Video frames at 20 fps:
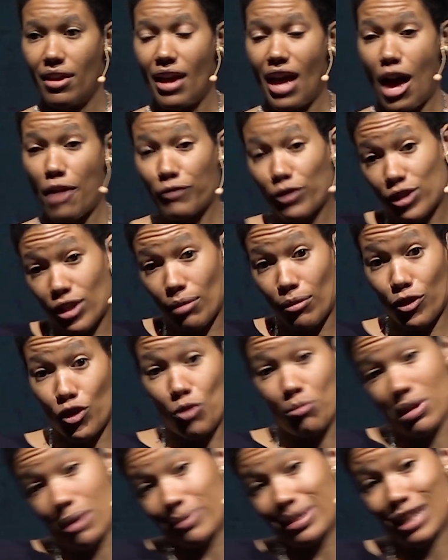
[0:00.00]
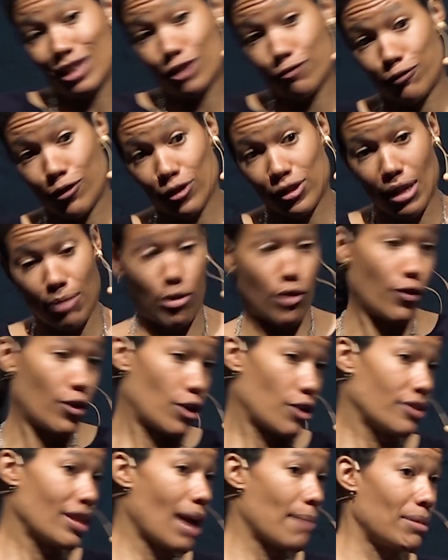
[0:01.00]
And for some of you, maybe that's the first time you've
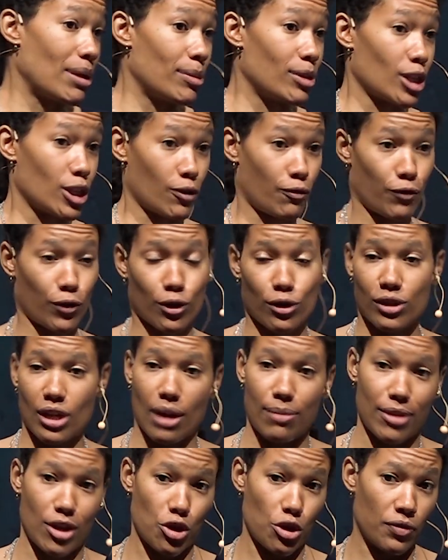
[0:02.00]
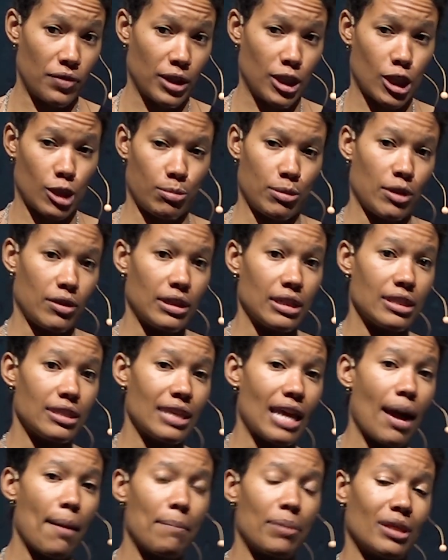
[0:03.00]
heard that. Maybe that's the first time that you've experienced
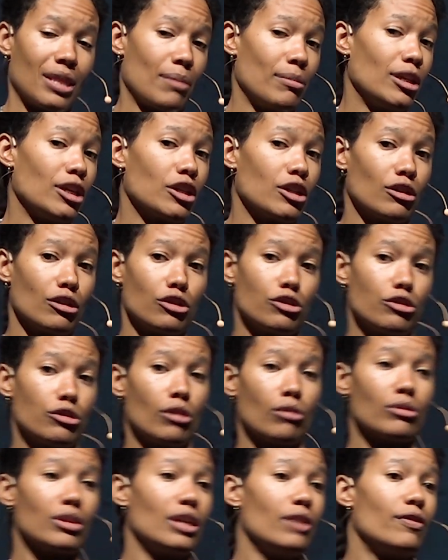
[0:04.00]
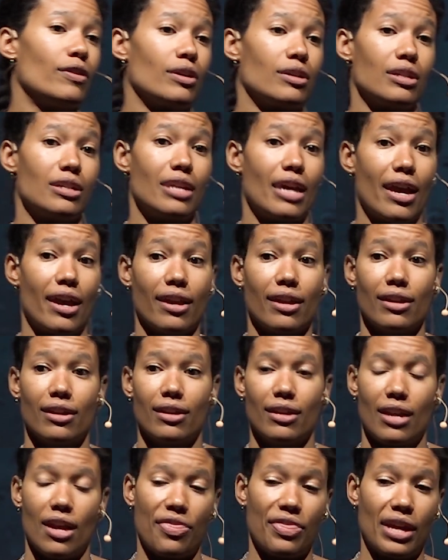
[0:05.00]
that. But let me encourage you, don't leave here today
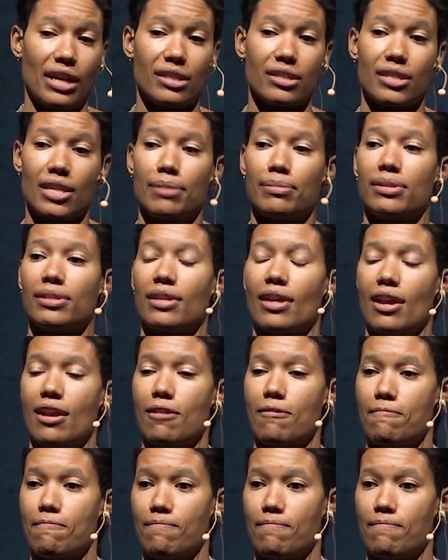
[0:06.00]
in that same state.